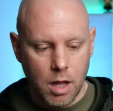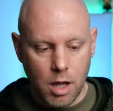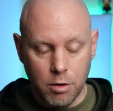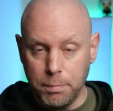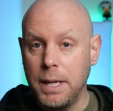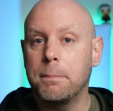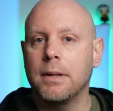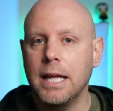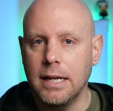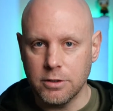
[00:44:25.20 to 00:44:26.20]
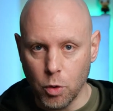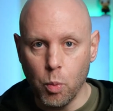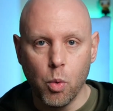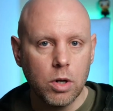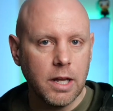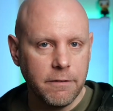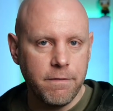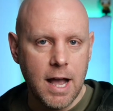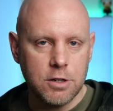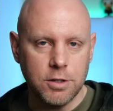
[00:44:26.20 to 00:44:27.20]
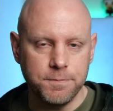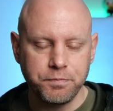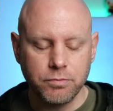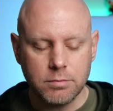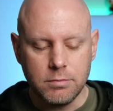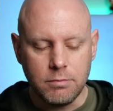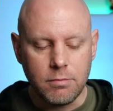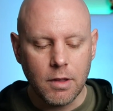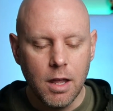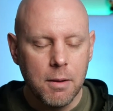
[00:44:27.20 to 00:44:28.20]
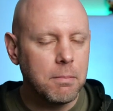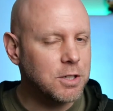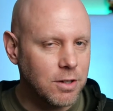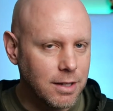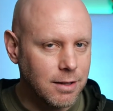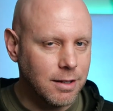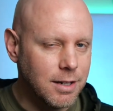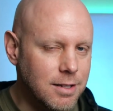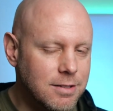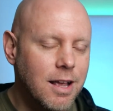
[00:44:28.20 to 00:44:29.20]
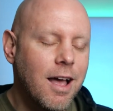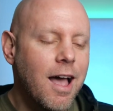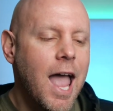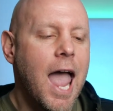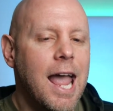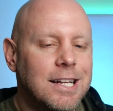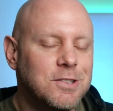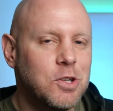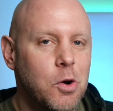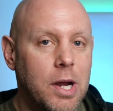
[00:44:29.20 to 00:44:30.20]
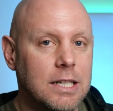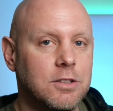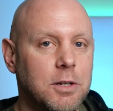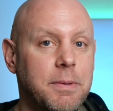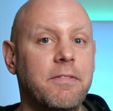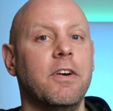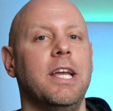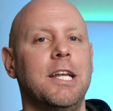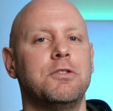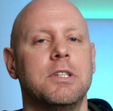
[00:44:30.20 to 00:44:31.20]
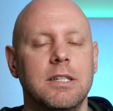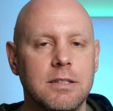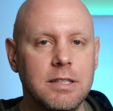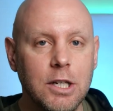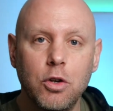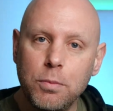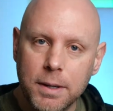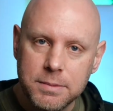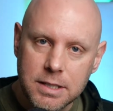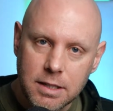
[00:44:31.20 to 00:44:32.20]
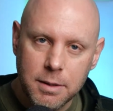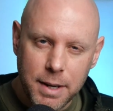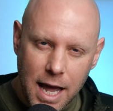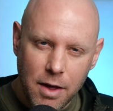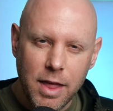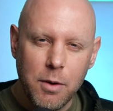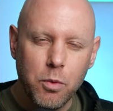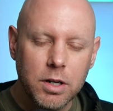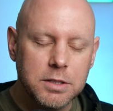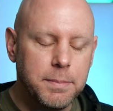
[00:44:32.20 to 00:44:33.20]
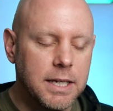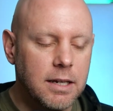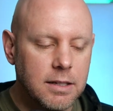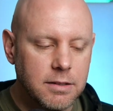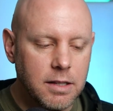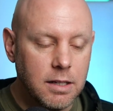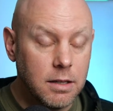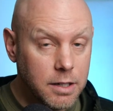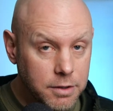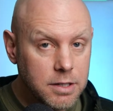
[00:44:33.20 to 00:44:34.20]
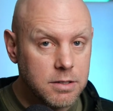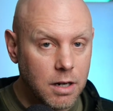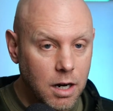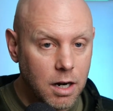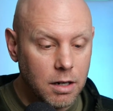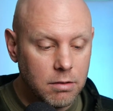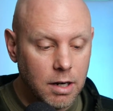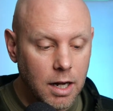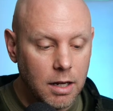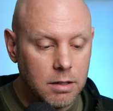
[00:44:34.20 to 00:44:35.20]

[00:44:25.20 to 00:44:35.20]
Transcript: being played as a warlike faction, much like the Klingons. And so it's going to be very interesting to see who bumps into them and how that works, because the Lyrans are...